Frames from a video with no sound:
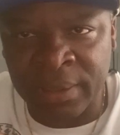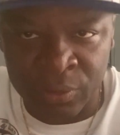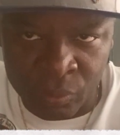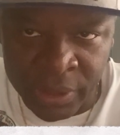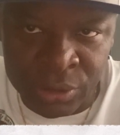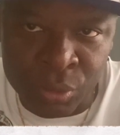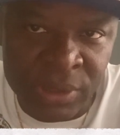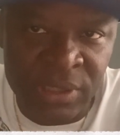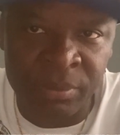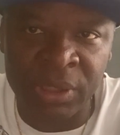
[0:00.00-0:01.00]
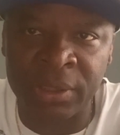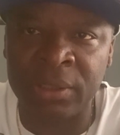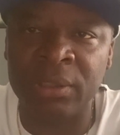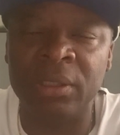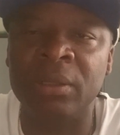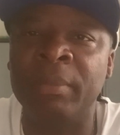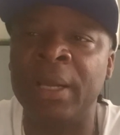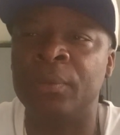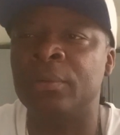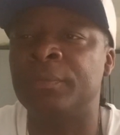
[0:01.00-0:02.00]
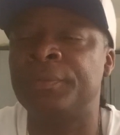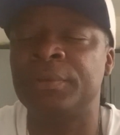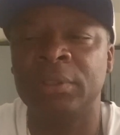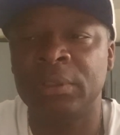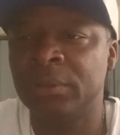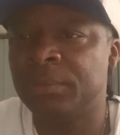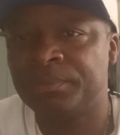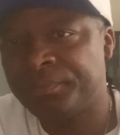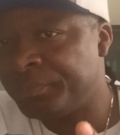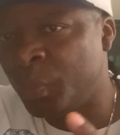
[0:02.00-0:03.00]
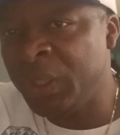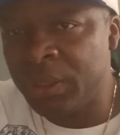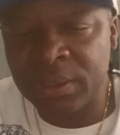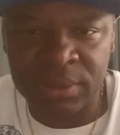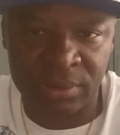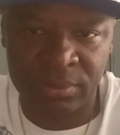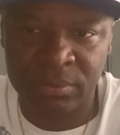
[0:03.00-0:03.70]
can raise 20 million in a matter of weeks,